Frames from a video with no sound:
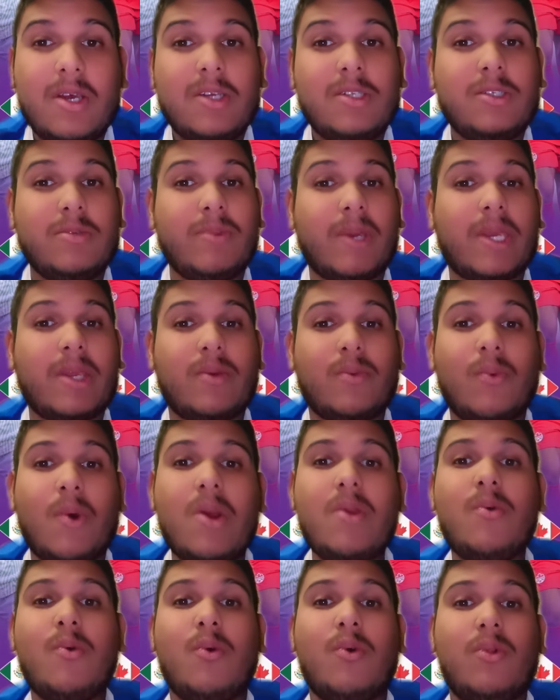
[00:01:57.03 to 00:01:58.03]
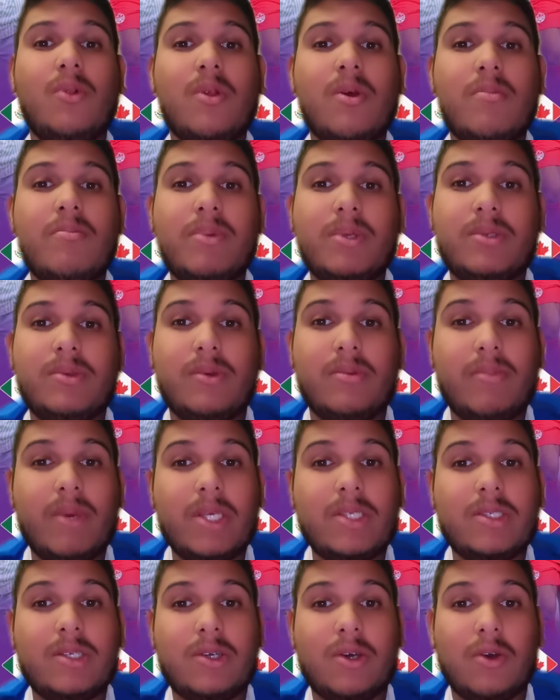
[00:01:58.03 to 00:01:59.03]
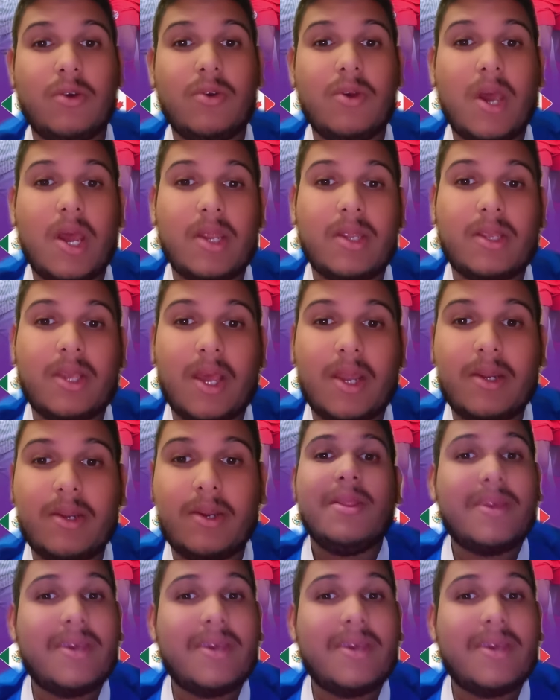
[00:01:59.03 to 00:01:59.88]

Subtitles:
to make it 1-1 between Mexico and Canada.